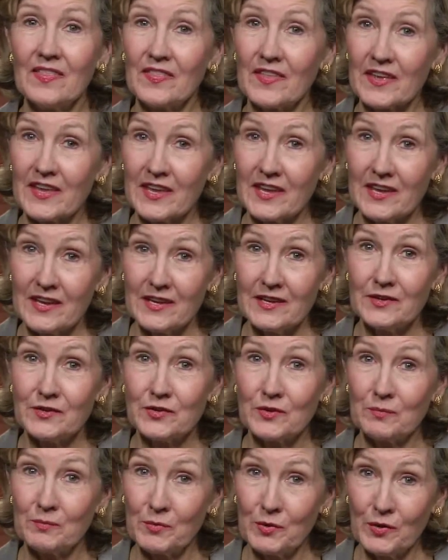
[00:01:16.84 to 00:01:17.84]
The key
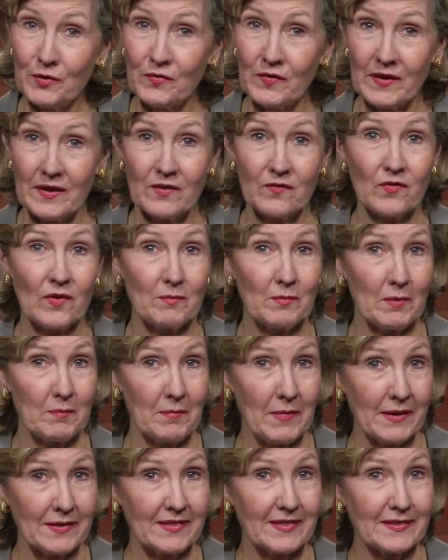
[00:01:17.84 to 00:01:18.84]
to moving from a
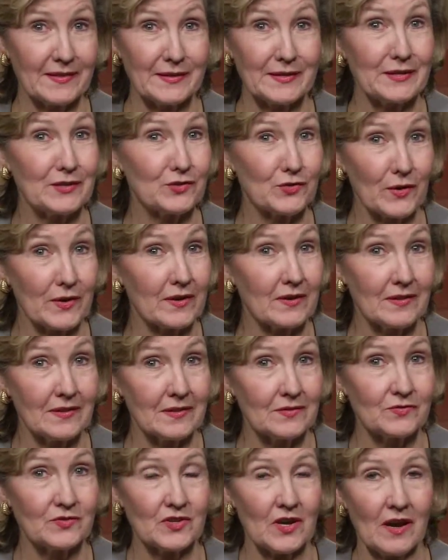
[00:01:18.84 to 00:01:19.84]
monthly trickle
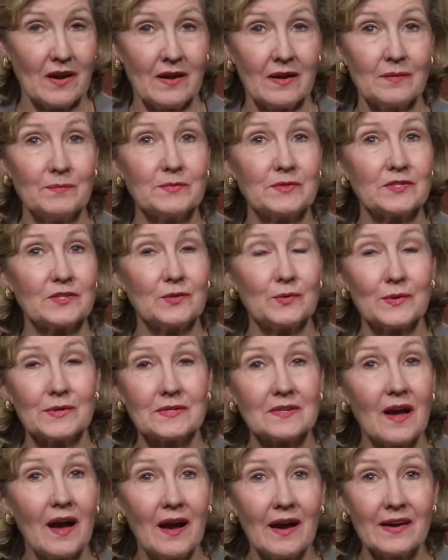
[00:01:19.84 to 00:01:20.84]
of jobs to a
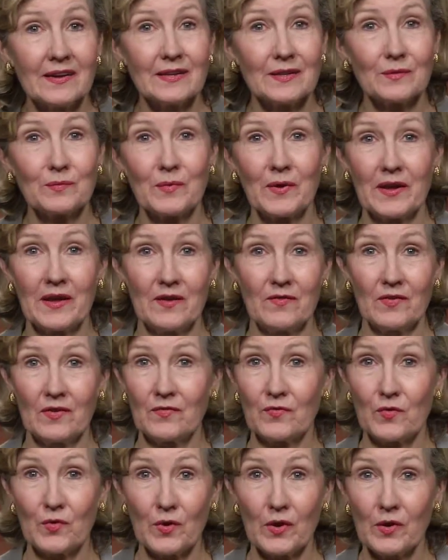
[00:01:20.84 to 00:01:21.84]
tidal wave
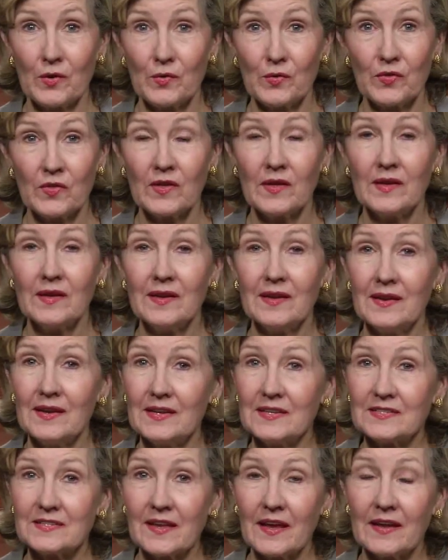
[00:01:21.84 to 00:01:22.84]
of growth
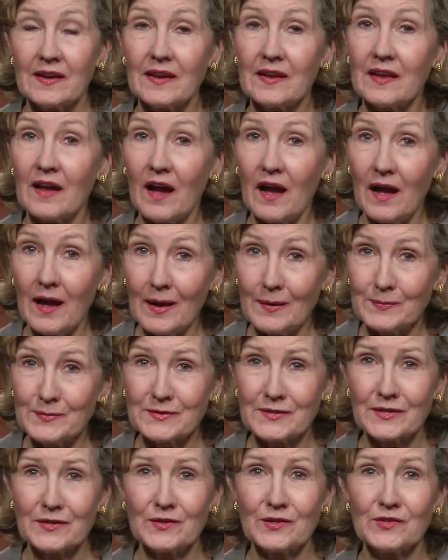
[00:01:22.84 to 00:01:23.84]
is getting
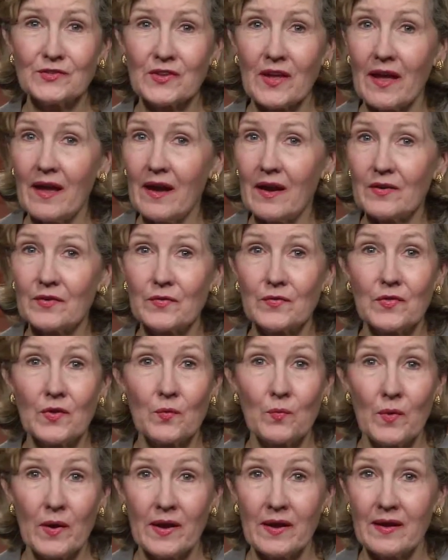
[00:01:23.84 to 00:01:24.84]
obstacles out of the
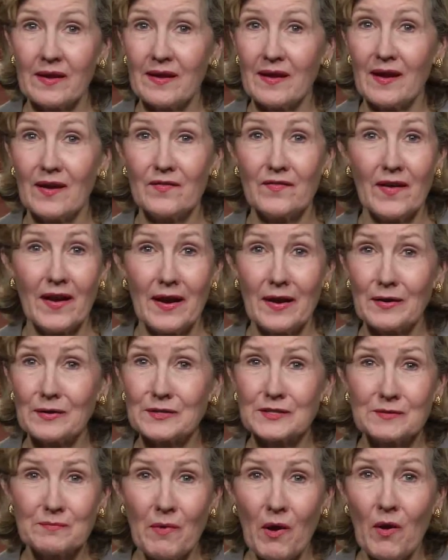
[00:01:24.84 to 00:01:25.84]
way of our
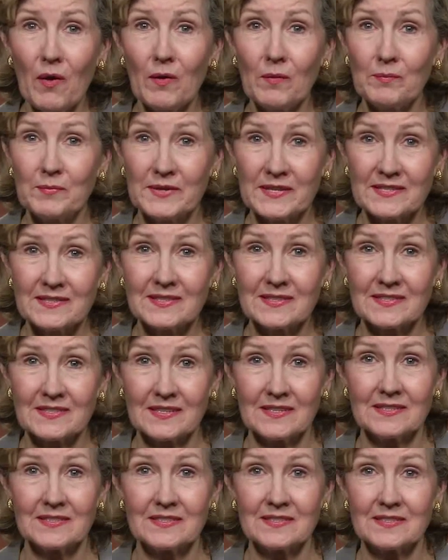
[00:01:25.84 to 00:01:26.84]
small
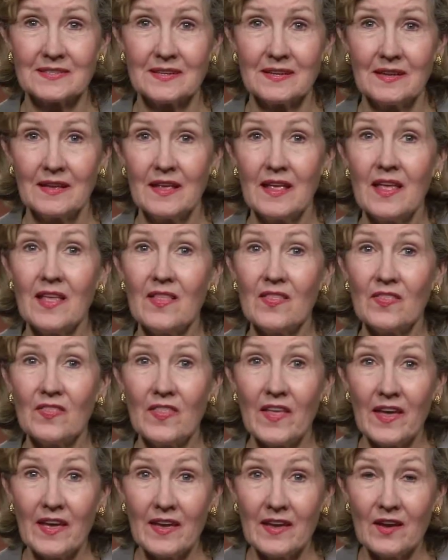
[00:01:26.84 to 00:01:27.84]
businesses.
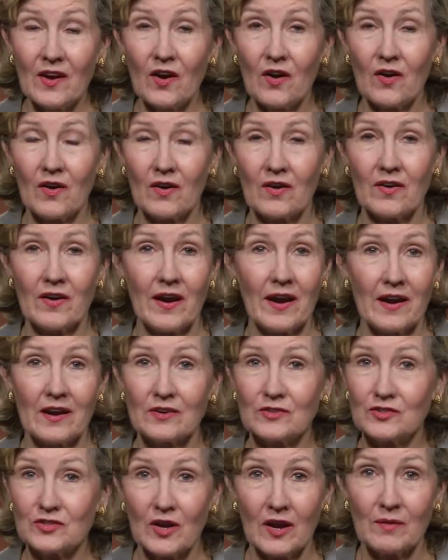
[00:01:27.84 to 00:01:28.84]
They are
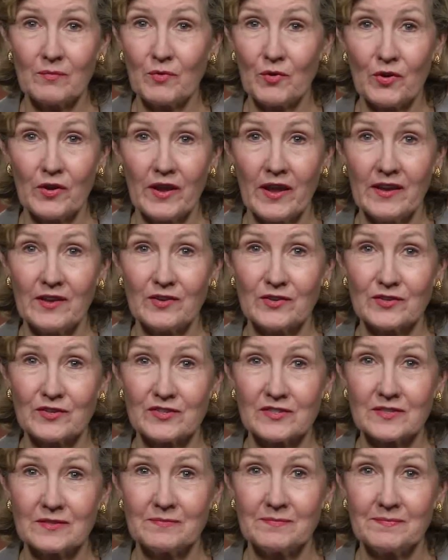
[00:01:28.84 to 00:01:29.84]
our job
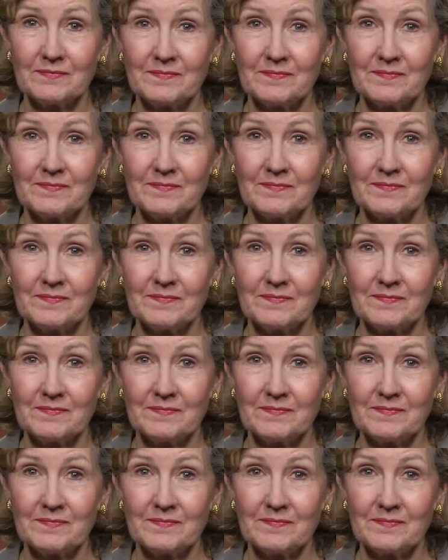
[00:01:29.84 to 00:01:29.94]
creators.